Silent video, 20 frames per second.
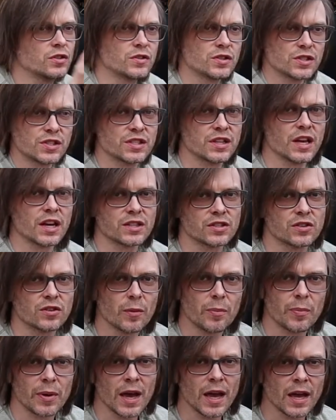stick to
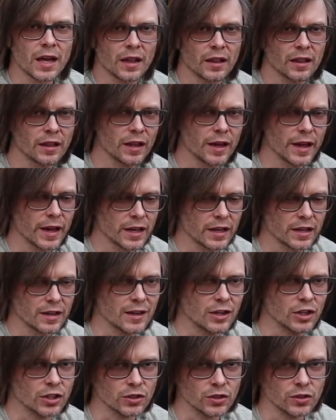the paint like
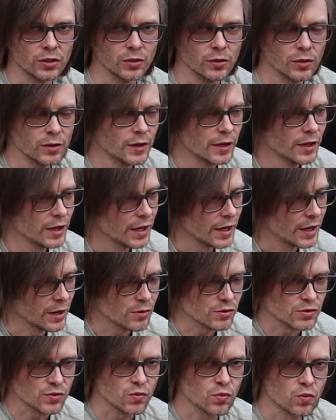glue, and
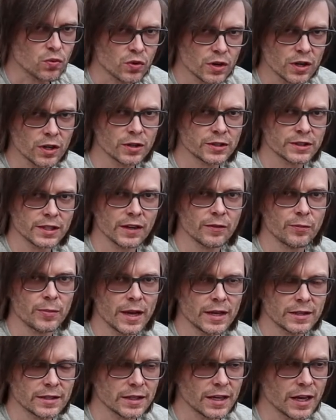it was a real tough
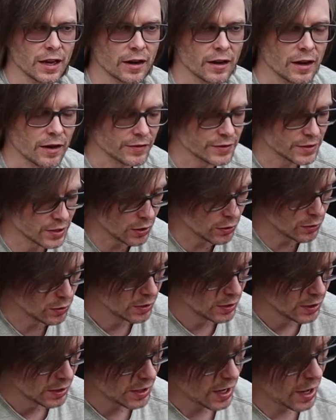paint to get it off. So
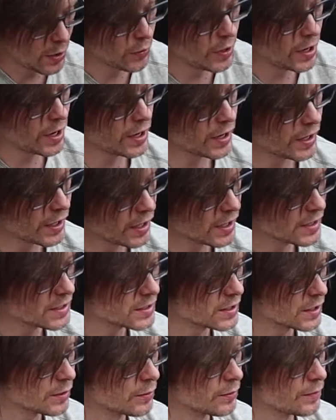I went and I got
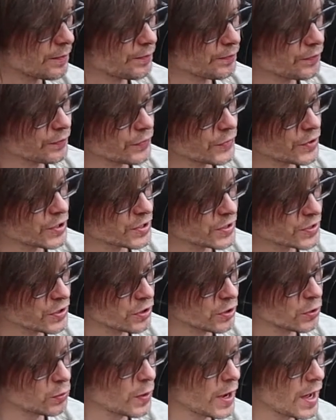some just
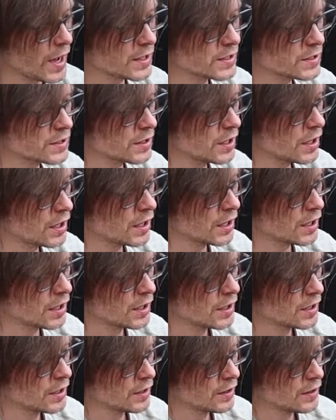turtle wax
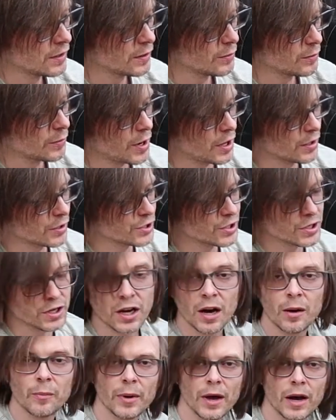polishing
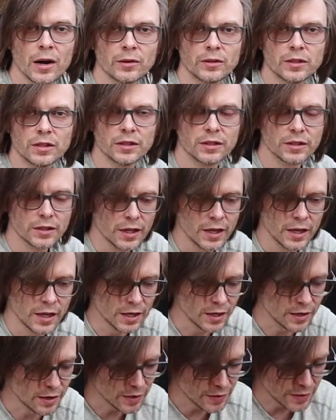compound,
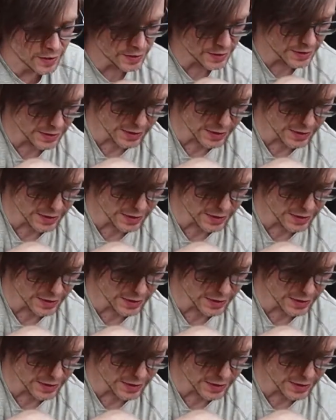and this